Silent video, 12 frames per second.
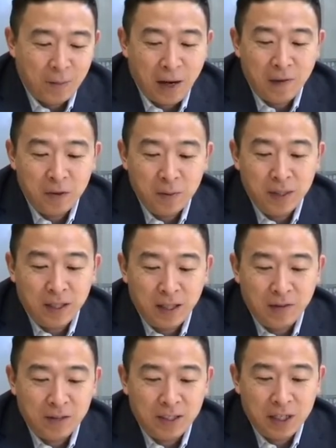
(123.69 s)
profitability
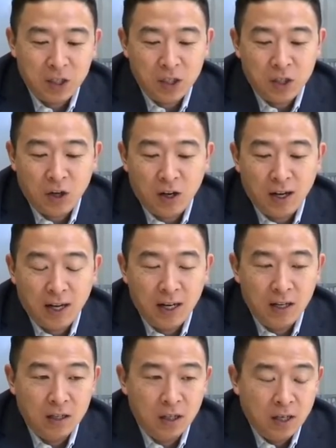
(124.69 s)
levels that she saw
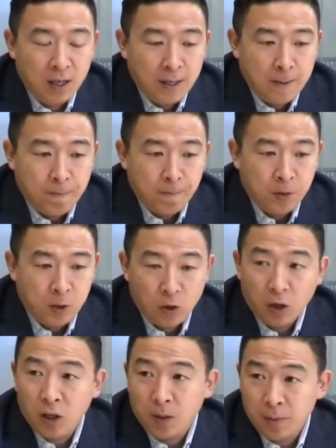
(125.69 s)
in the
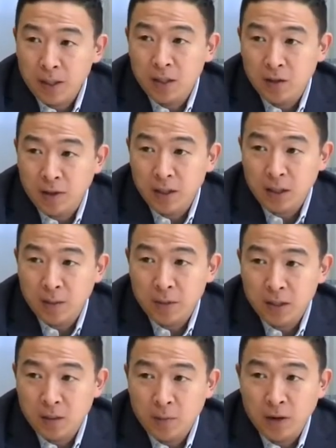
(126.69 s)
drug companies, the device
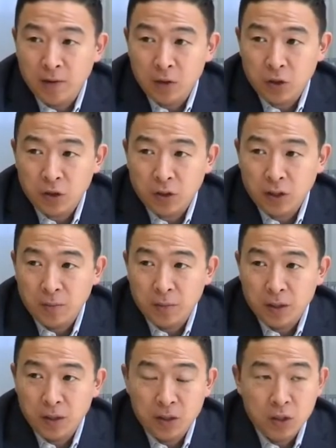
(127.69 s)
companies, and the private insurance
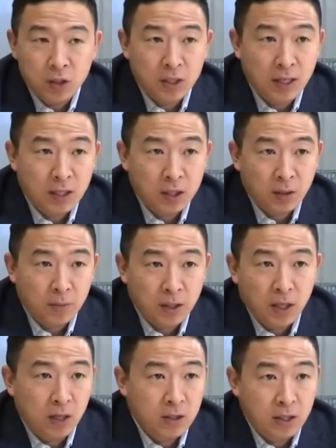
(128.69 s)
companies. She said it's
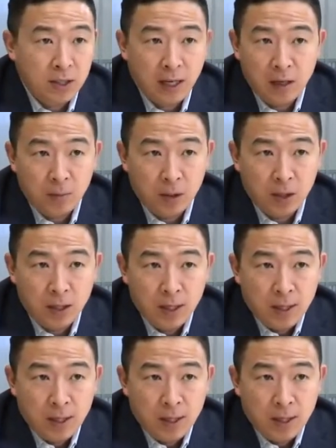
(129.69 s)
completely unsustainable.